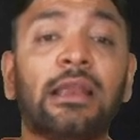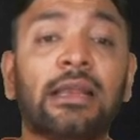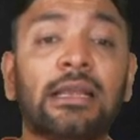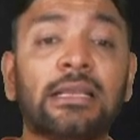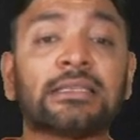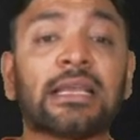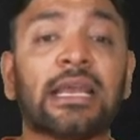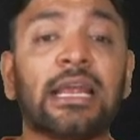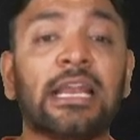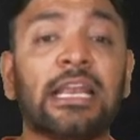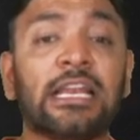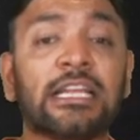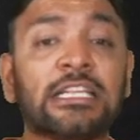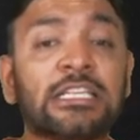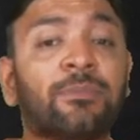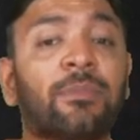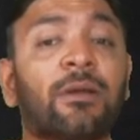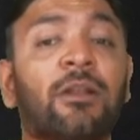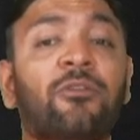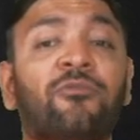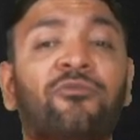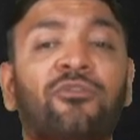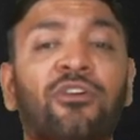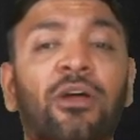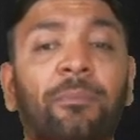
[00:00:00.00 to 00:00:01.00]
is
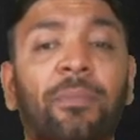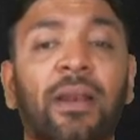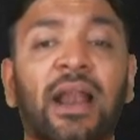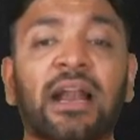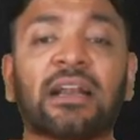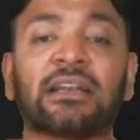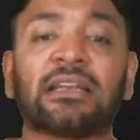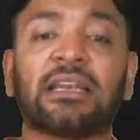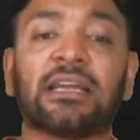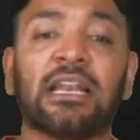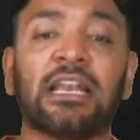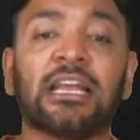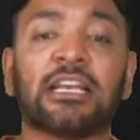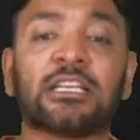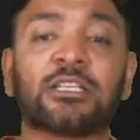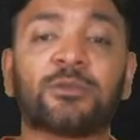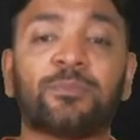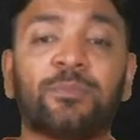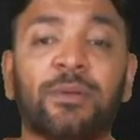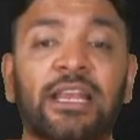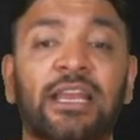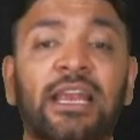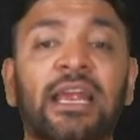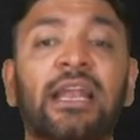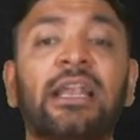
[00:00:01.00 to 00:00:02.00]
eligible for practical
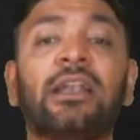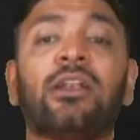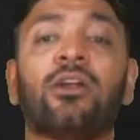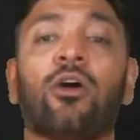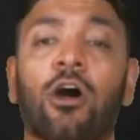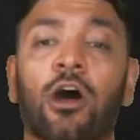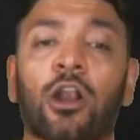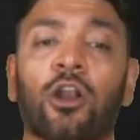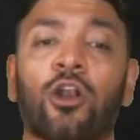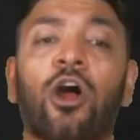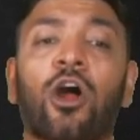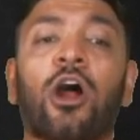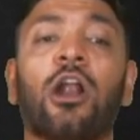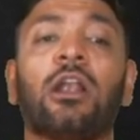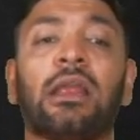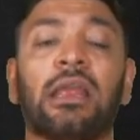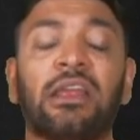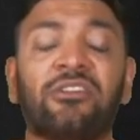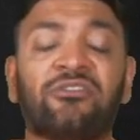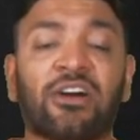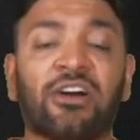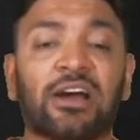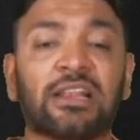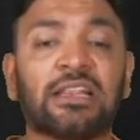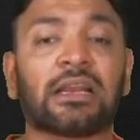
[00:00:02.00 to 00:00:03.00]
expedient or not
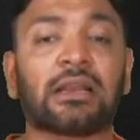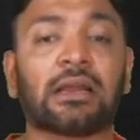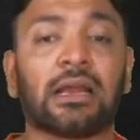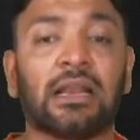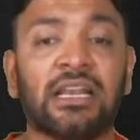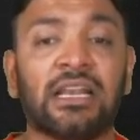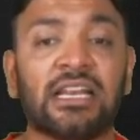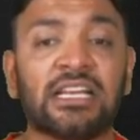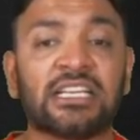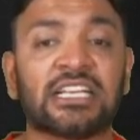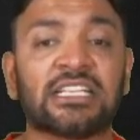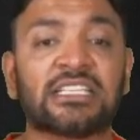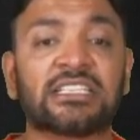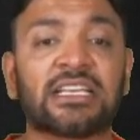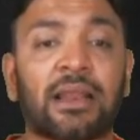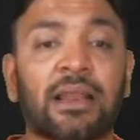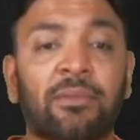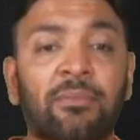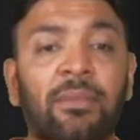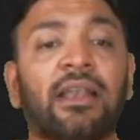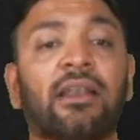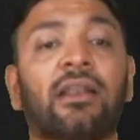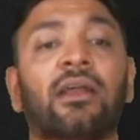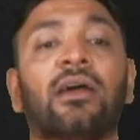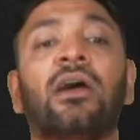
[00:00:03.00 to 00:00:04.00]
if other conditions are
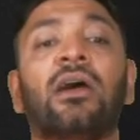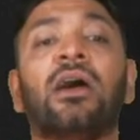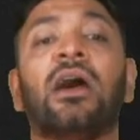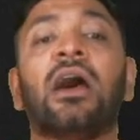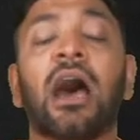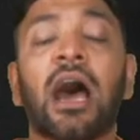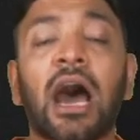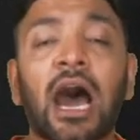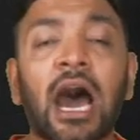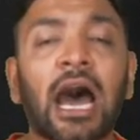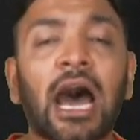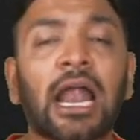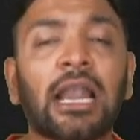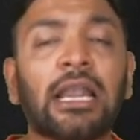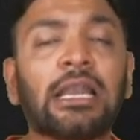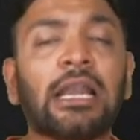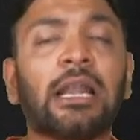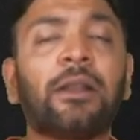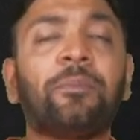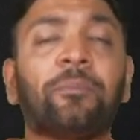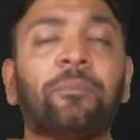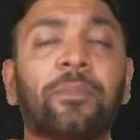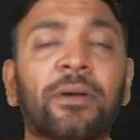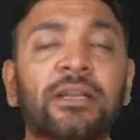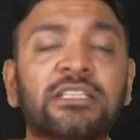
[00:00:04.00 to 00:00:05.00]
met.
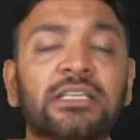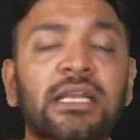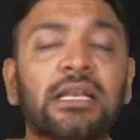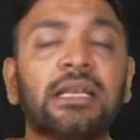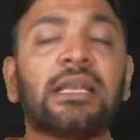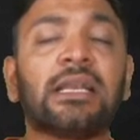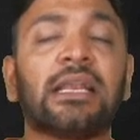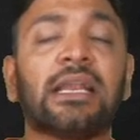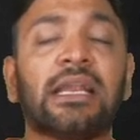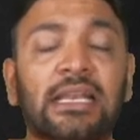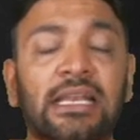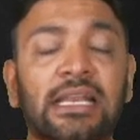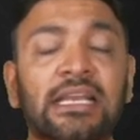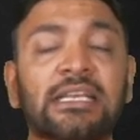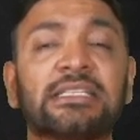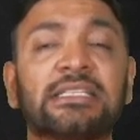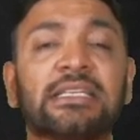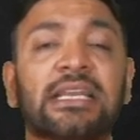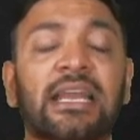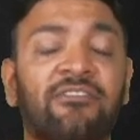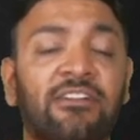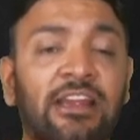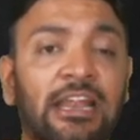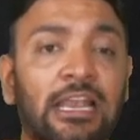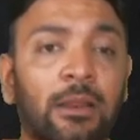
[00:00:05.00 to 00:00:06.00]
100% it is
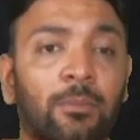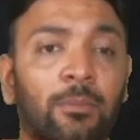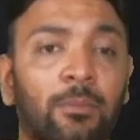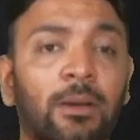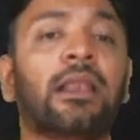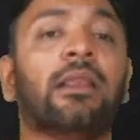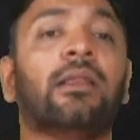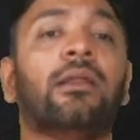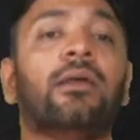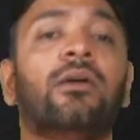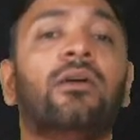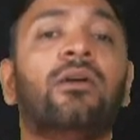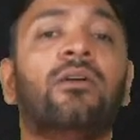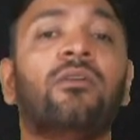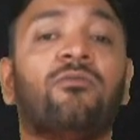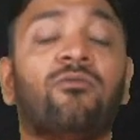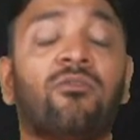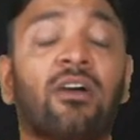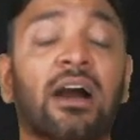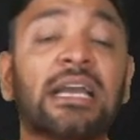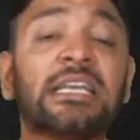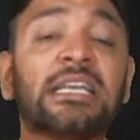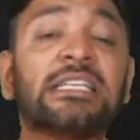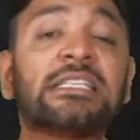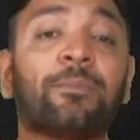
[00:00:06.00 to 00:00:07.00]
available.
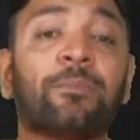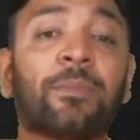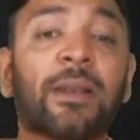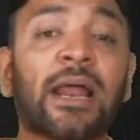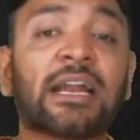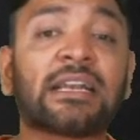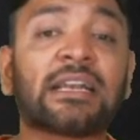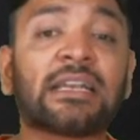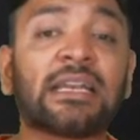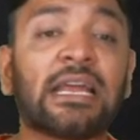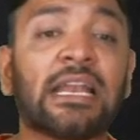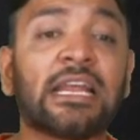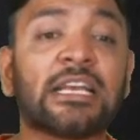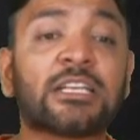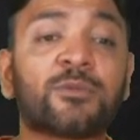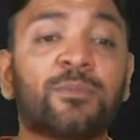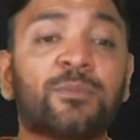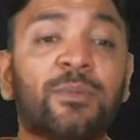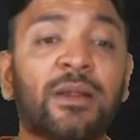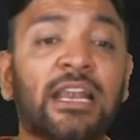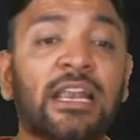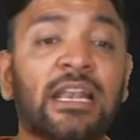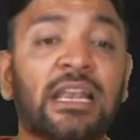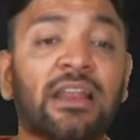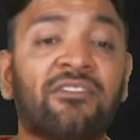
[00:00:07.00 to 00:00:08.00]
Why is the practical
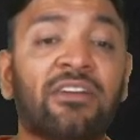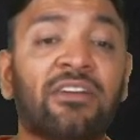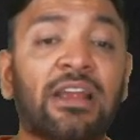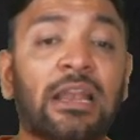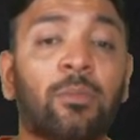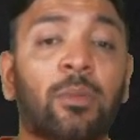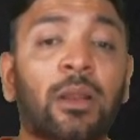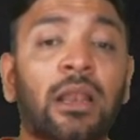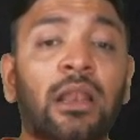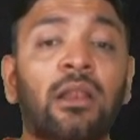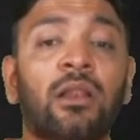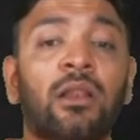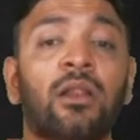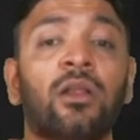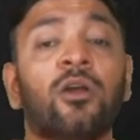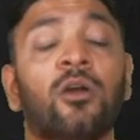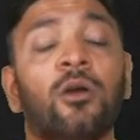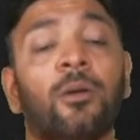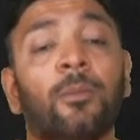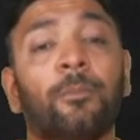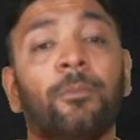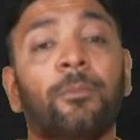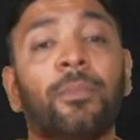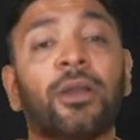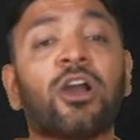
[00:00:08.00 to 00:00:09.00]
expedient available?
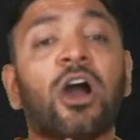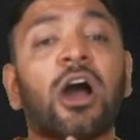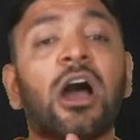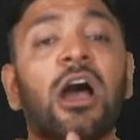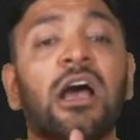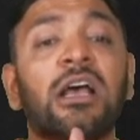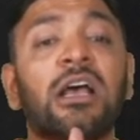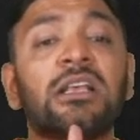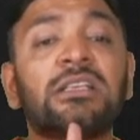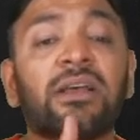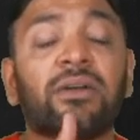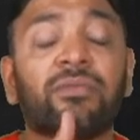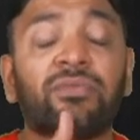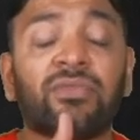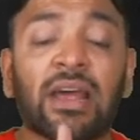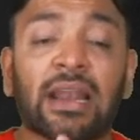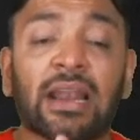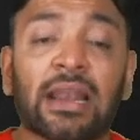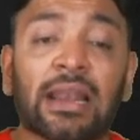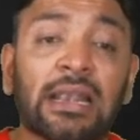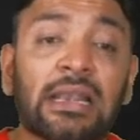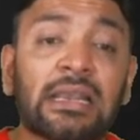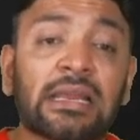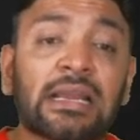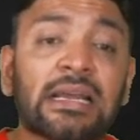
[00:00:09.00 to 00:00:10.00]
Because the
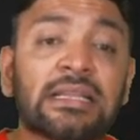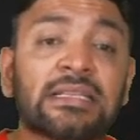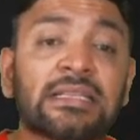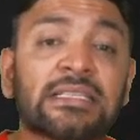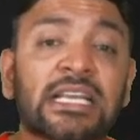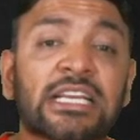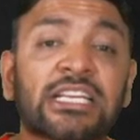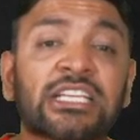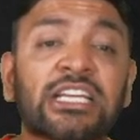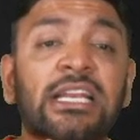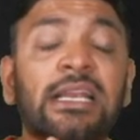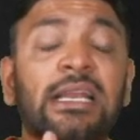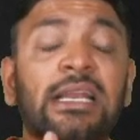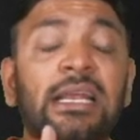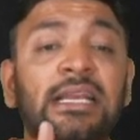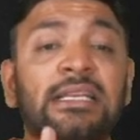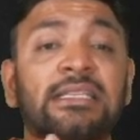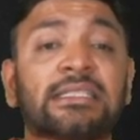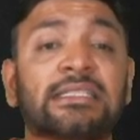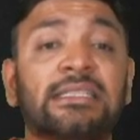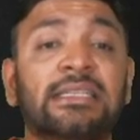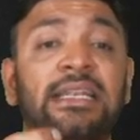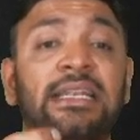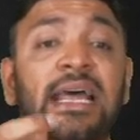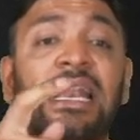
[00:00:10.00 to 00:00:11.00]
rent concession
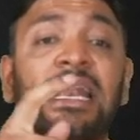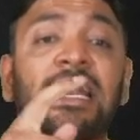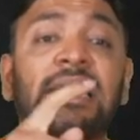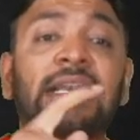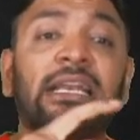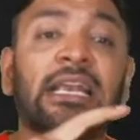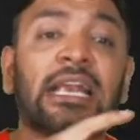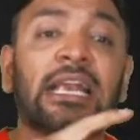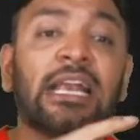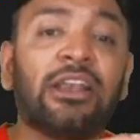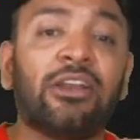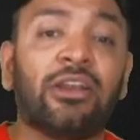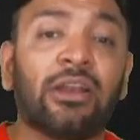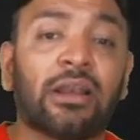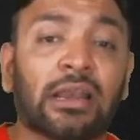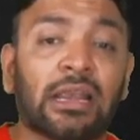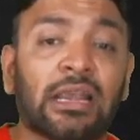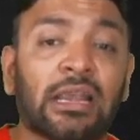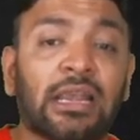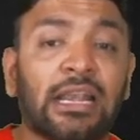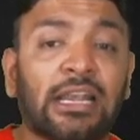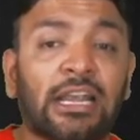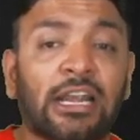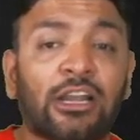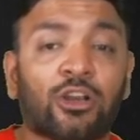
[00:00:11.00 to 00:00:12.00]
is directly
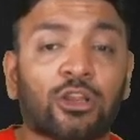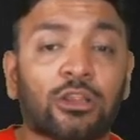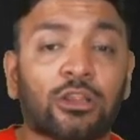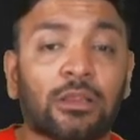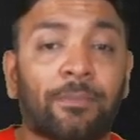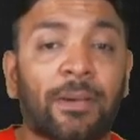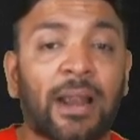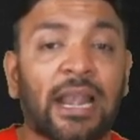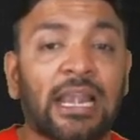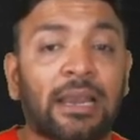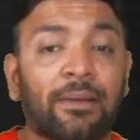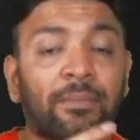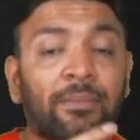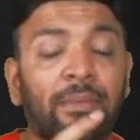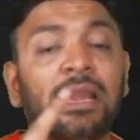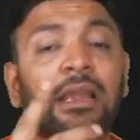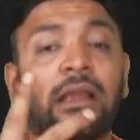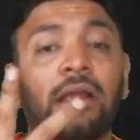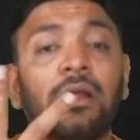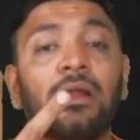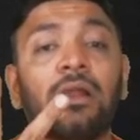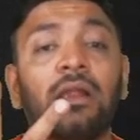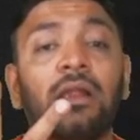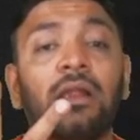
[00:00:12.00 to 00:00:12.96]
related to the pandemic.